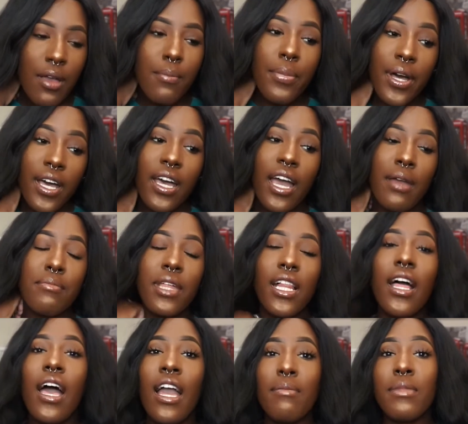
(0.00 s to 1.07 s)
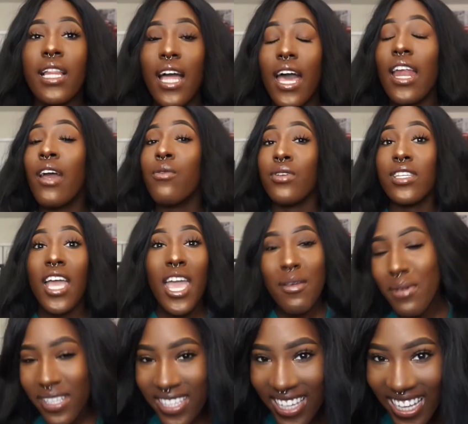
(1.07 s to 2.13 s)
But I'm glad I was
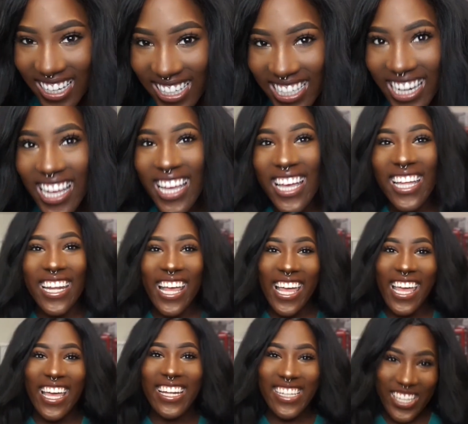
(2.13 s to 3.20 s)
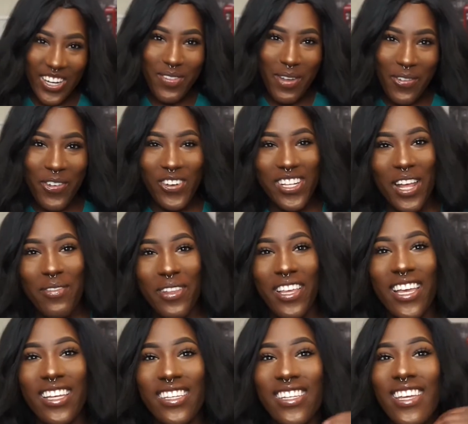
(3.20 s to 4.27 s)
able to get it done and do my first
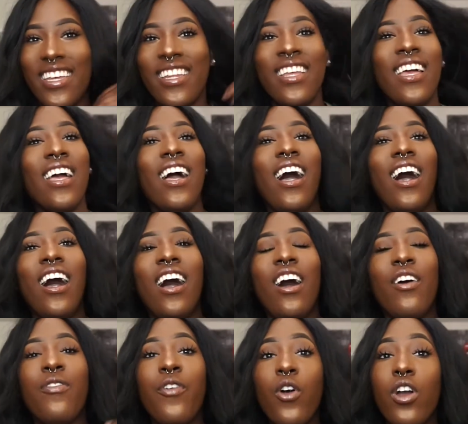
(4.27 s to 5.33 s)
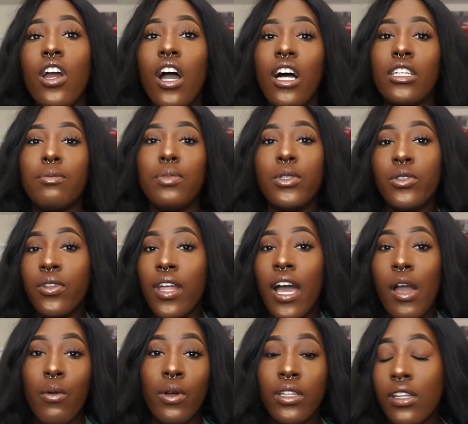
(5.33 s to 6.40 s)
application for a hospital that
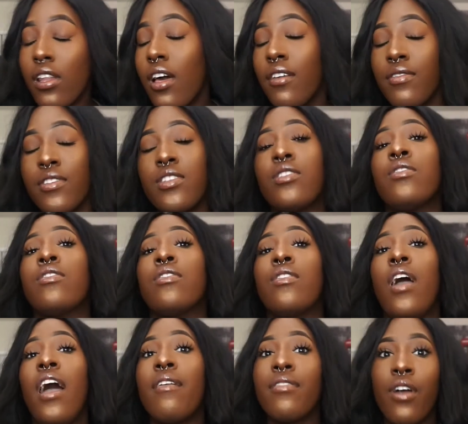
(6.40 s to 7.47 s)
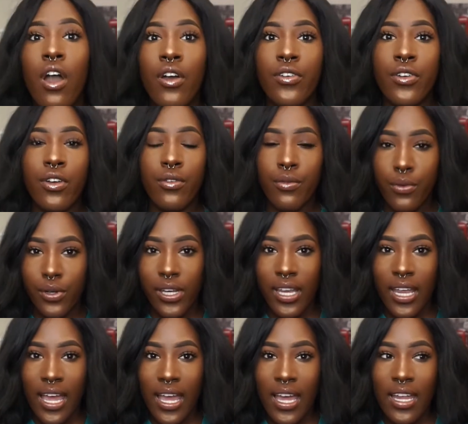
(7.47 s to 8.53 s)
I would love to have the honor of
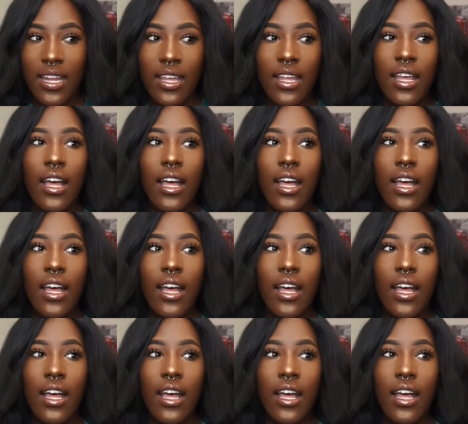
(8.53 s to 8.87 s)
working at.